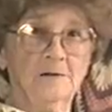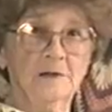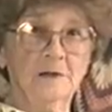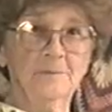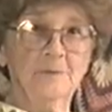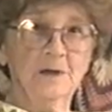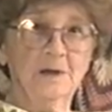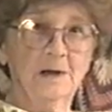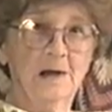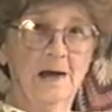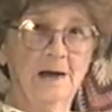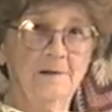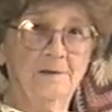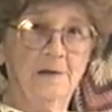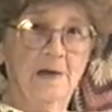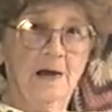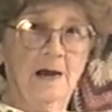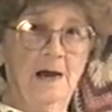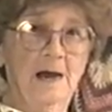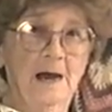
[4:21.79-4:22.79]
something
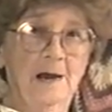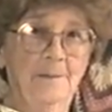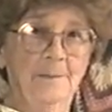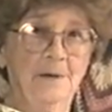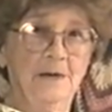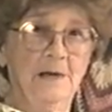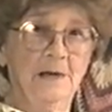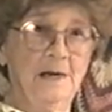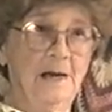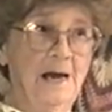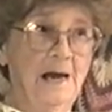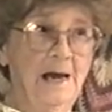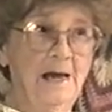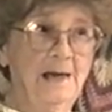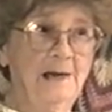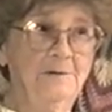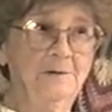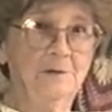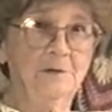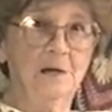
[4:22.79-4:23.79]
like that happened, and I
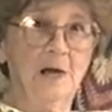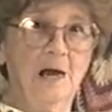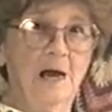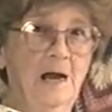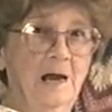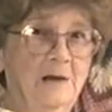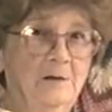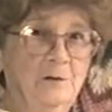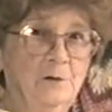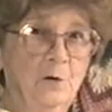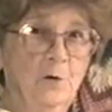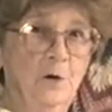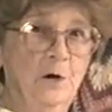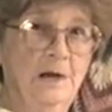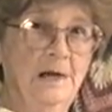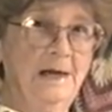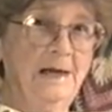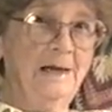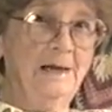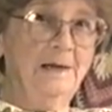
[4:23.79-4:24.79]
had to
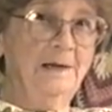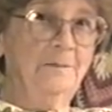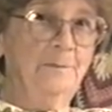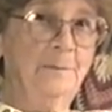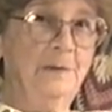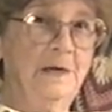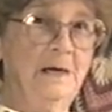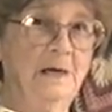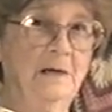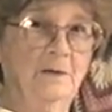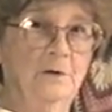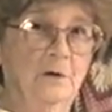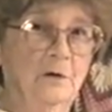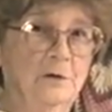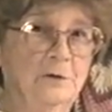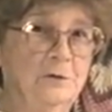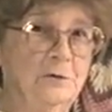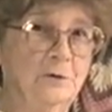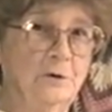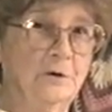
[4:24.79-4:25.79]
join in and be a
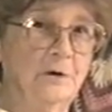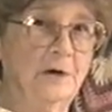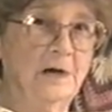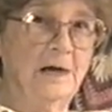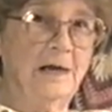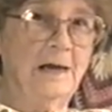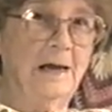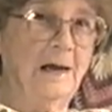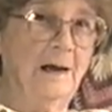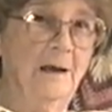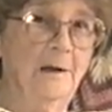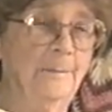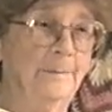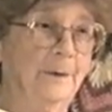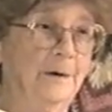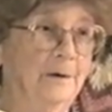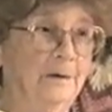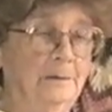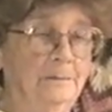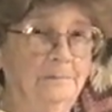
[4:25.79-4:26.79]
nurturer and a
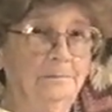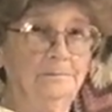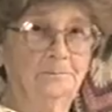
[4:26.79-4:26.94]
helper.